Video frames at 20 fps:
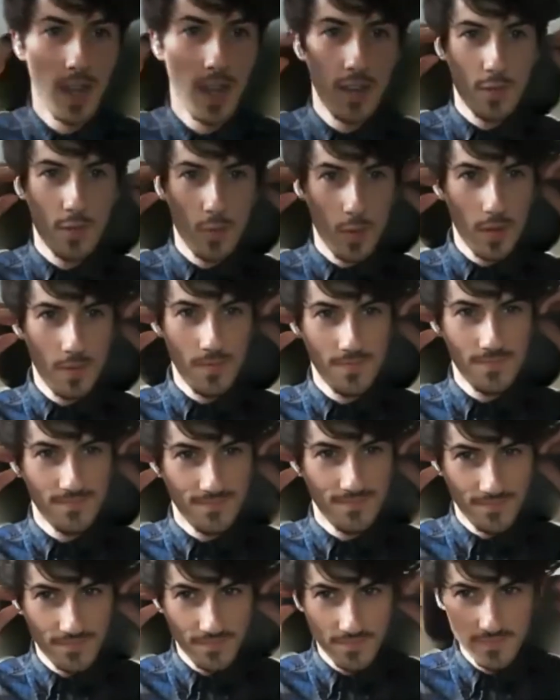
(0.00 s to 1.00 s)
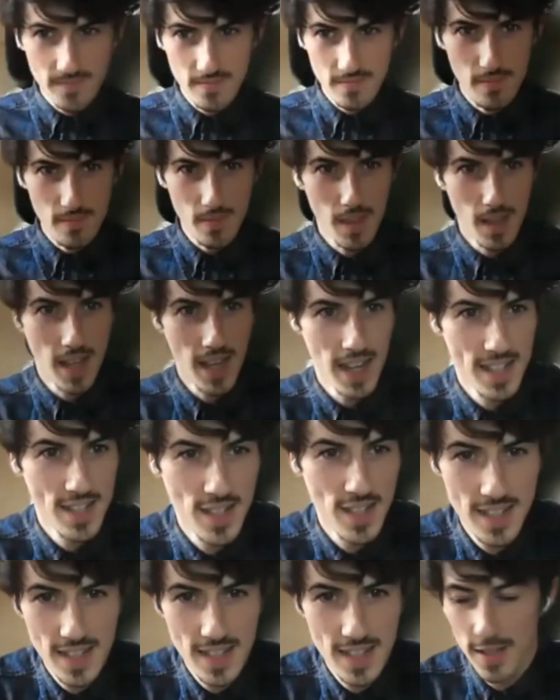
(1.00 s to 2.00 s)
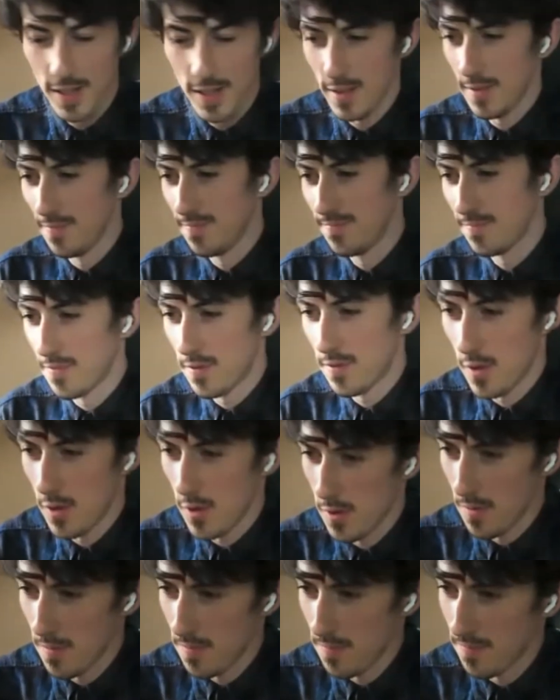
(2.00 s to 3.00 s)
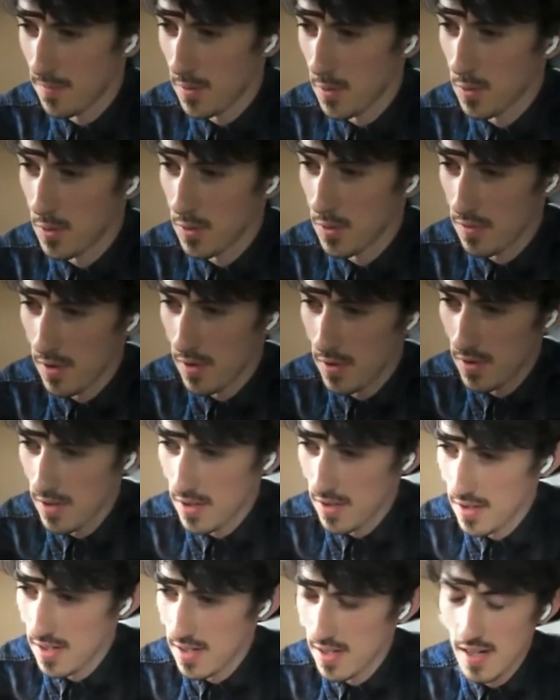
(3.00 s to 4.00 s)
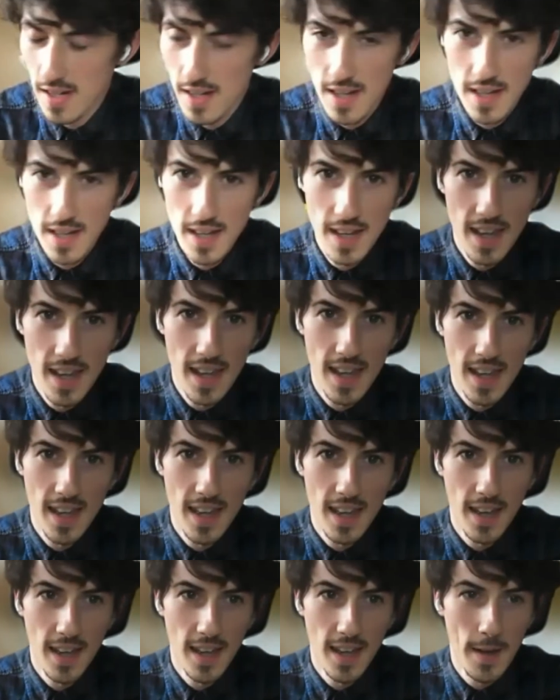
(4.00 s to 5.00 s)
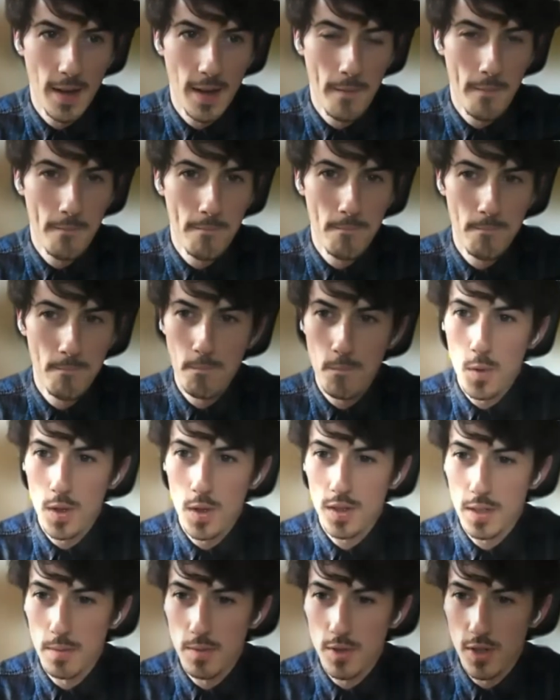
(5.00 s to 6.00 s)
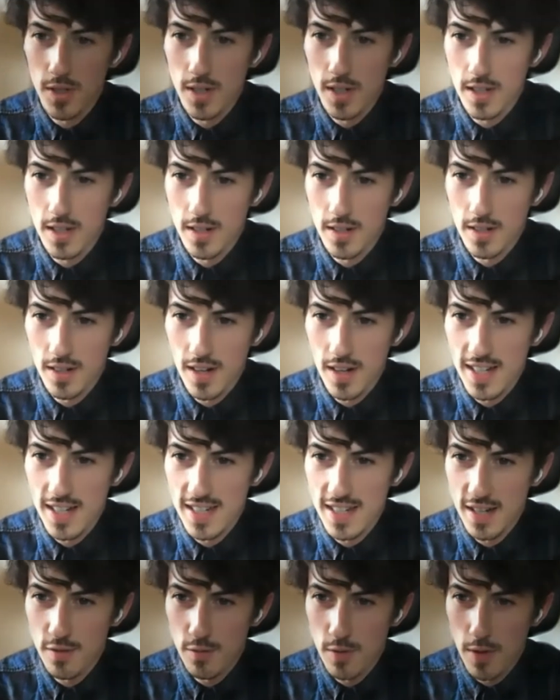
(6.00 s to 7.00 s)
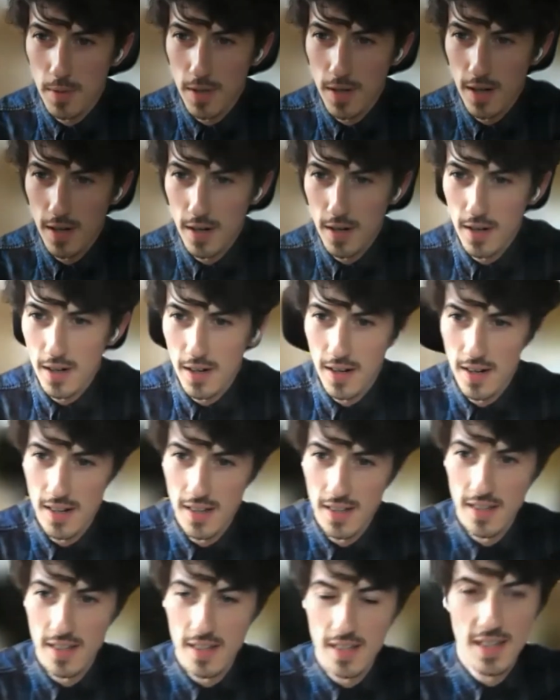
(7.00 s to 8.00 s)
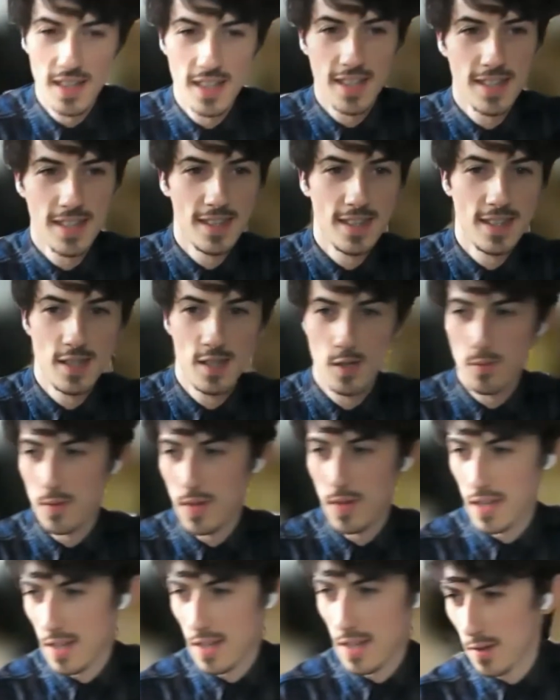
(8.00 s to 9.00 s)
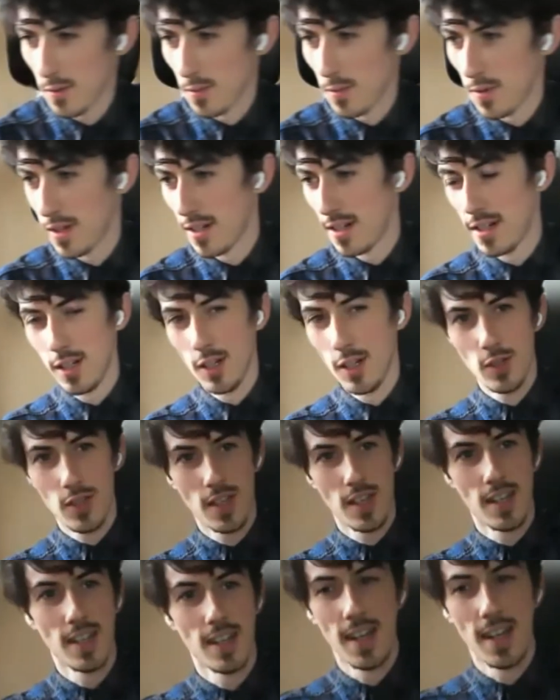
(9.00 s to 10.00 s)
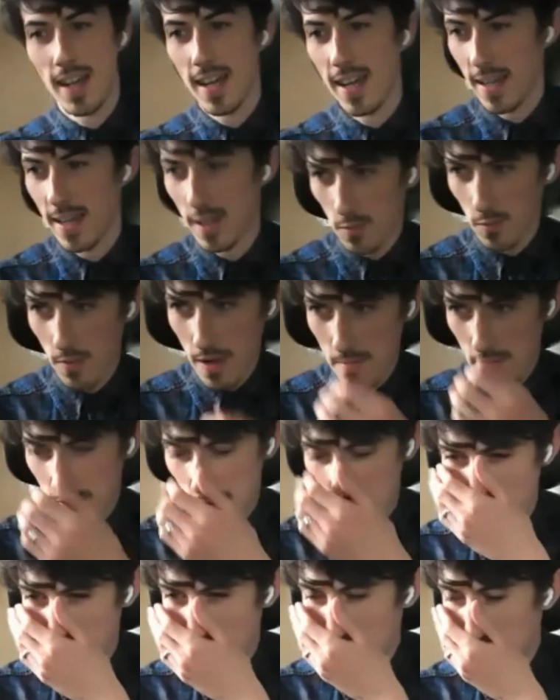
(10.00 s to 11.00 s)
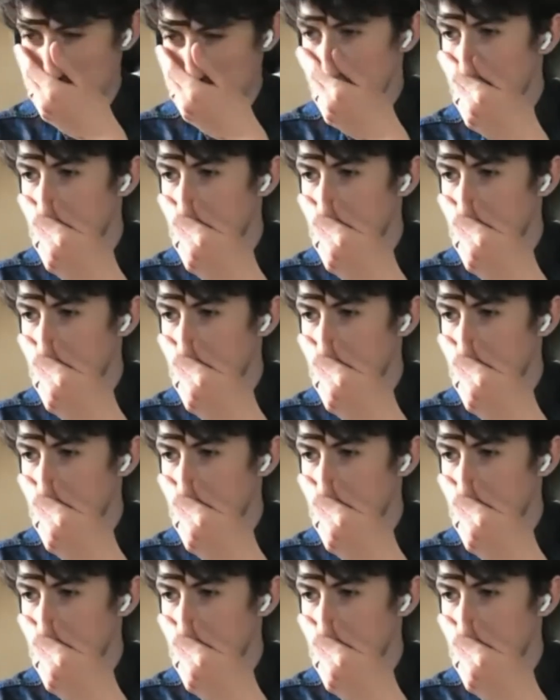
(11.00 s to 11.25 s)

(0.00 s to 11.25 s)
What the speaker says: hi everyone, JT here from No Code Founders. Welcome to another NCF webinar. This week we're looking at Web3